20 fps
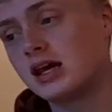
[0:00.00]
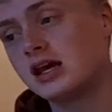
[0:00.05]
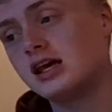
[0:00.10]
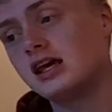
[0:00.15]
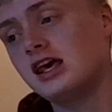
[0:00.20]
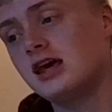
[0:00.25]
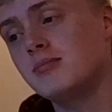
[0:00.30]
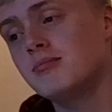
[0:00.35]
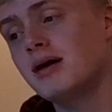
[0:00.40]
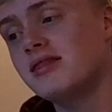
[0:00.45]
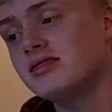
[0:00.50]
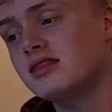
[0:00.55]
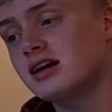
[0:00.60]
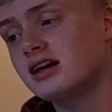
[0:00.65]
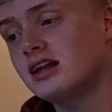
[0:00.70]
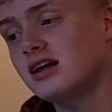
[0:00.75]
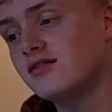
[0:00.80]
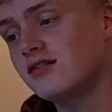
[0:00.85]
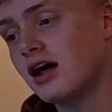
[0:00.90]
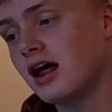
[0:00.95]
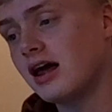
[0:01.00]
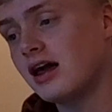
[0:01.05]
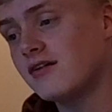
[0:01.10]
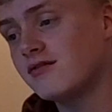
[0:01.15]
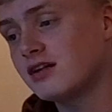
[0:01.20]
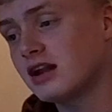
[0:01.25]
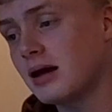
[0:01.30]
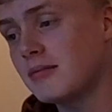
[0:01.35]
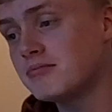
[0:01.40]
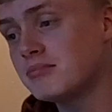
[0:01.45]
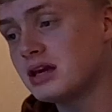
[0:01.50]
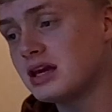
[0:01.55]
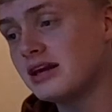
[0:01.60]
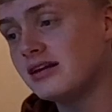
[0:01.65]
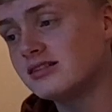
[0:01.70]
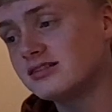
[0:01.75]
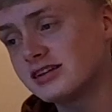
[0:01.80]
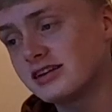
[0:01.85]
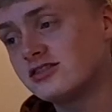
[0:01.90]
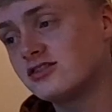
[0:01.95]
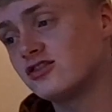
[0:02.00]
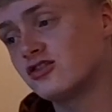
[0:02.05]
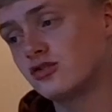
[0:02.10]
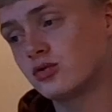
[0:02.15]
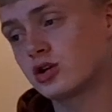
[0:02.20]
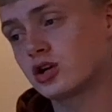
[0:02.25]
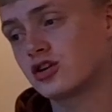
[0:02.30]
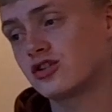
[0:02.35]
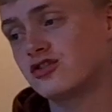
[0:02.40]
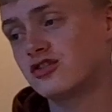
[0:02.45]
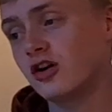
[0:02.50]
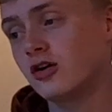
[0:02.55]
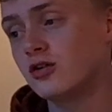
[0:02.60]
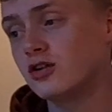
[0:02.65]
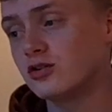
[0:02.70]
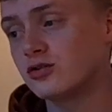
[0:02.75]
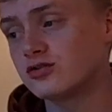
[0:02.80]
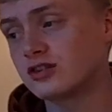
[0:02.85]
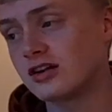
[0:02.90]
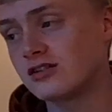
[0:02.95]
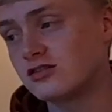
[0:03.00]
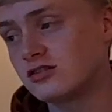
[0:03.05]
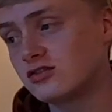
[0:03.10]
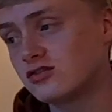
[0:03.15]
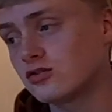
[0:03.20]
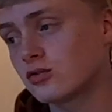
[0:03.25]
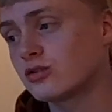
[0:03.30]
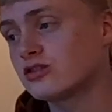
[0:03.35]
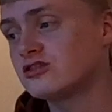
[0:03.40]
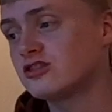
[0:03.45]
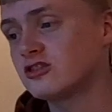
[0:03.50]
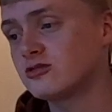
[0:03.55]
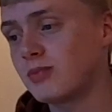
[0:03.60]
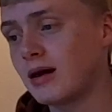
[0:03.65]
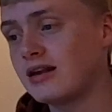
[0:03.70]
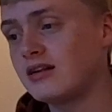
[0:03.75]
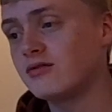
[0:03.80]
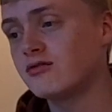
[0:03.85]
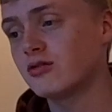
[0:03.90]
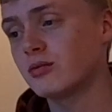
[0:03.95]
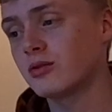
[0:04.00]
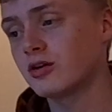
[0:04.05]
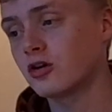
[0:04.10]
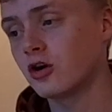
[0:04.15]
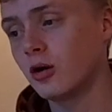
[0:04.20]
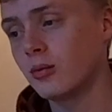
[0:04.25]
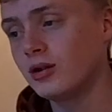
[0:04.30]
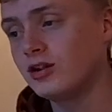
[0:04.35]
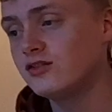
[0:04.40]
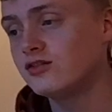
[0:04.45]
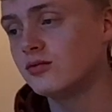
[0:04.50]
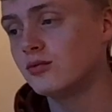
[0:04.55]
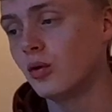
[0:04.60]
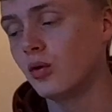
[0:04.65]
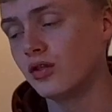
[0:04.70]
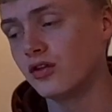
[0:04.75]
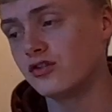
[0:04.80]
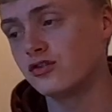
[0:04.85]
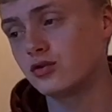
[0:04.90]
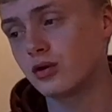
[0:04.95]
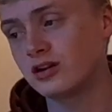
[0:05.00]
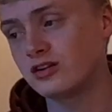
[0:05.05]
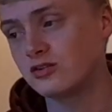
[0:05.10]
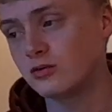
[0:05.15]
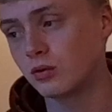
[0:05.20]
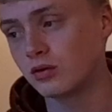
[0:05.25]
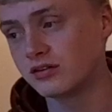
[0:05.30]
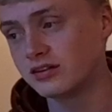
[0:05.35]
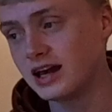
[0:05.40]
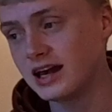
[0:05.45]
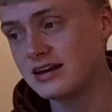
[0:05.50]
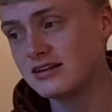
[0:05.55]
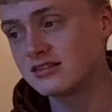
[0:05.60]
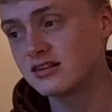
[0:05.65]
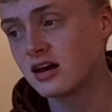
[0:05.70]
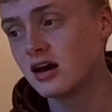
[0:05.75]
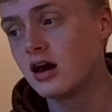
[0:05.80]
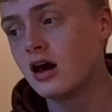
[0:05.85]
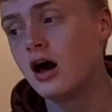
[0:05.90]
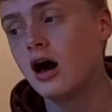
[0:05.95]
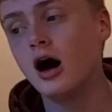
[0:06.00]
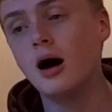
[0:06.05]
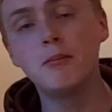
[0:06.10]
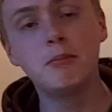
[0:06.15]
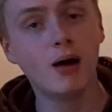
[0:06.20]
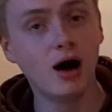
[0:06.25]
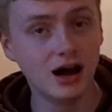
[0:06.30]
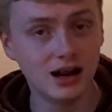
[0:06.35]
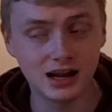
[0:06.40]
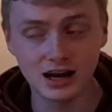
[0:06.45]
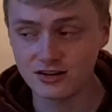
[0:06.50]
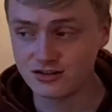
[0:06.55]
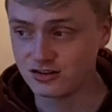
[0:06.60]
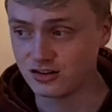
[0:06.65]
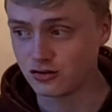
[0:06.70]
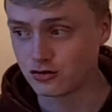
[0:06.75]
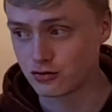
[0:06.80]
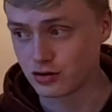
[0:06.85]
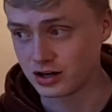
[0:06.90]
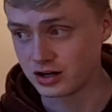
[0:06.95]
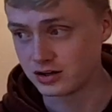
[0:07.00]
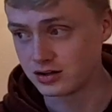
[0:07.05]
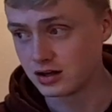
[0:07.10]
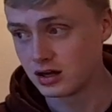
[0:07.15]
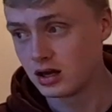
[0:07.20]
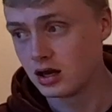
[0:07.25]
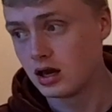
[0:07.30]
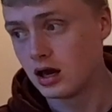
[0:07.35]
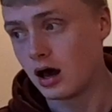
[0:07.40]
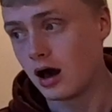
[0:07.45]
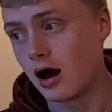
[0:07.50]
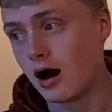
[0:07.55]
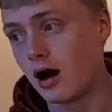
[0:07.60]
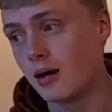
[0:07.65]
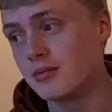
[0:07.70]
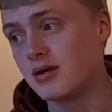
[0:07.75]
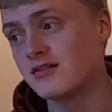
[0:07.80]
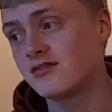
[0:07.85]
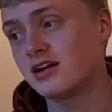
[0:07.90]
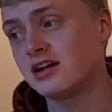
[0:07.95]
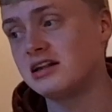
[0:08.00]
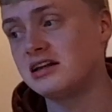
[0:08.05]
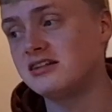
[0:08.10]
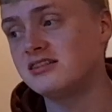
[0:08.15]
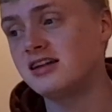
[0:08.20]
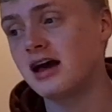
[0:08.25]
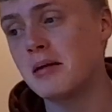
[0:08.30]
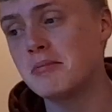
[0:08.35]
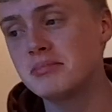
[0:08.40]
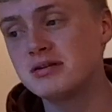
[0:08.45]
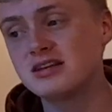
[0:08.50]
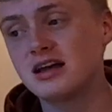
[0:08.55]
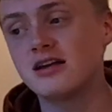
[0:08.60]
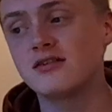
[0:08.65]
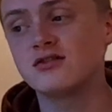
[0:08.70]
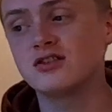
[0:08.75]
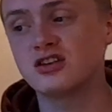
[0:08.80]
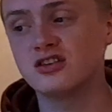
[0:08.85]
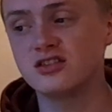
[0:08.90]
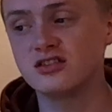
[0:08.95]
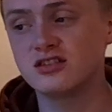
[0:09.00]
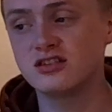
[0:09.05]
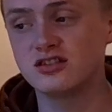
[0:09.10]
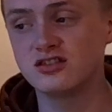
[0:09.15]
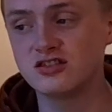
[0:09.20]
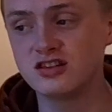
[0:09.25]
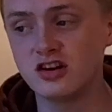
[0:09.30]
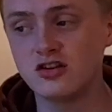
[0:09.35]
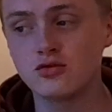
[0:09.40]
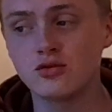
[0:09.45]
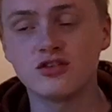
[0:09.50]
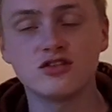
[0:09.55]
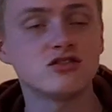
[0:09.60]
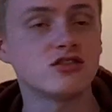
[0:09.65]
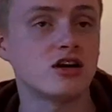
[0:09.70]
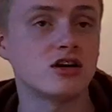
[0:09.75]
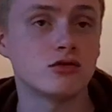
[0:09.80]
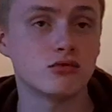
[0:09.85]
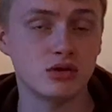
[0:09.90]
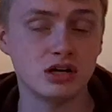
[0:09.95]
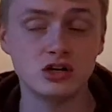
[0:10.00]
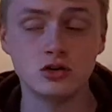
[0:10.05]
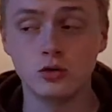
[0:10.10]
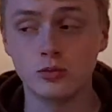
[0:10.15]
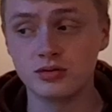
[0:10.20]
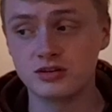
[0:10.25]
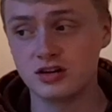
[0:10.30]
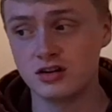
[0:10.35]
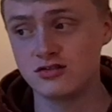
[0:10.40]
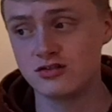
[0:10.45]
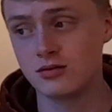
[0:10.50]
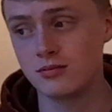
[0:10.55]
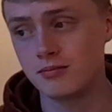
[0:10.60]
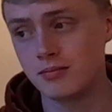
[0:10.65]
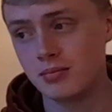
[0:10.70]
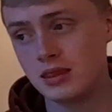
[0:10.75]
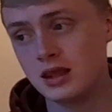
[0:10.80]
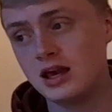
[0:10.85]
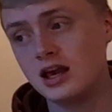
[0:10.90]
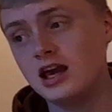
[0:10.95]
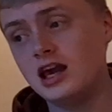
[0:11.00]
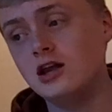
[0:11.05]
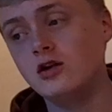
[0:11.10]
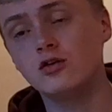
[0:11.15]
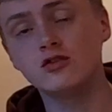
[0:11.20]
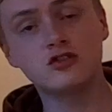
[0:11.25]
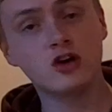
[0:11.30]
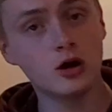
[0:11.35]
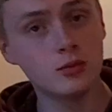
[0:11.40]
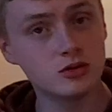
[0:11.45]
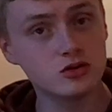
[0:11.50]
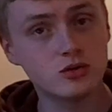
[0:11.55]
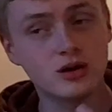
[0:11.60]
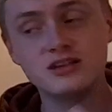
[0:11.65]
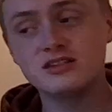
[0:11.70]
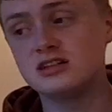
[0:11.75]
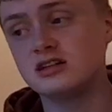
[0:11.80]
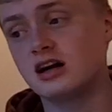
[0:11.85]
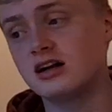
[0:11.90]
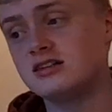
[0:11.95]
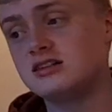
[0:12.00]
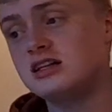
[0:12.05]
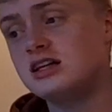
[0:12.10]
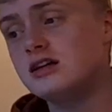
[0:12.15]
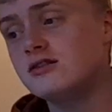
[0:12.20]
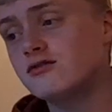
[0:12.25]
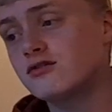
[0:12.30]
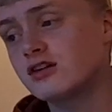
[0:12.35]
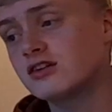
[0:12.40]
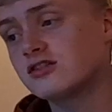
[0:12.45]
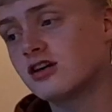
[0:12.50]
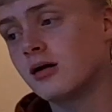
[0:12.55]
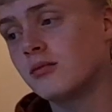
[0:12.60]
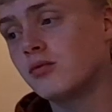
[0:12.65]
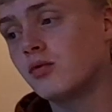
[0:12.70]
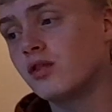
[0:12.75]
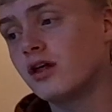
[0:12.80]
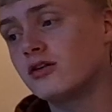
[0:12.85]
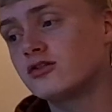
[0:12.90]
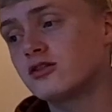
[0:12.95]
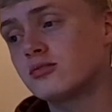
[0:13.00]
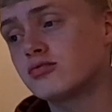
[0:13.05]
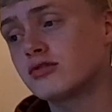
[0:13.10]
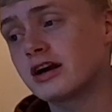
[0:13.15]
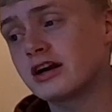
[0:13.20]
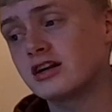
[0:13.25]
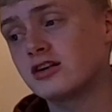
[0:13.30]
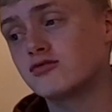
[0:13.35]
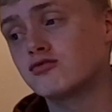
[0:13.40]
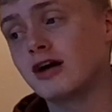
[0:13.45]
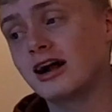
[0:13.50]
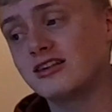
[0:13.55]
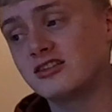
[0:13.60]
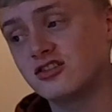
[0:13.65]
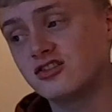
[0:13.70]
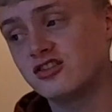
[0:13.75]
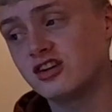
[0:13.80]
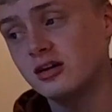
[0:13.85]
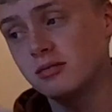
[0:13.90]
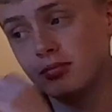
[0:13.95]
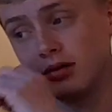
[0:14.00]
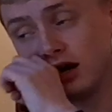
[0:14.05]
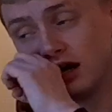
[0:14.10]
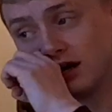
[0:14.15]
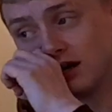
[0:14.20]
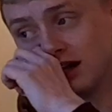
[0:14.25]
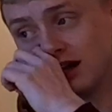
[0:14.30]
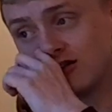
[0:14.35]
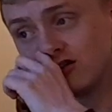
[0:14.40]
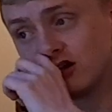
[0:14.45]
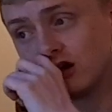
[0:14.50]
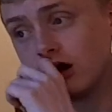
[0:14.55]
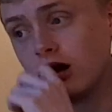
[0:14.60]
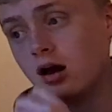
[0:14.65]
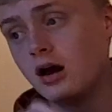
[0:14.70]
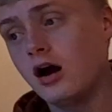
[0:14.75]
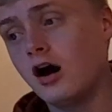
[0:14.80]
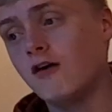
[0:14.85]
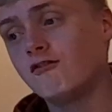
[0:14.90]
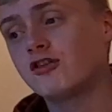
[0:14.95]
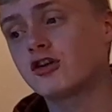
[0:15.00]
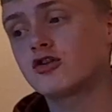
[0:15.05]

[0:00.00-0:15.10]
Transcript: It meant that if an MP is sentenced to a custodial sentence or is suspended from the Commons for more than 21 days, a by-election is triggered, if at least 10% of constituents sign a recall petition. In October 2019, for example, there was a Brecon and Radnorshire by-election after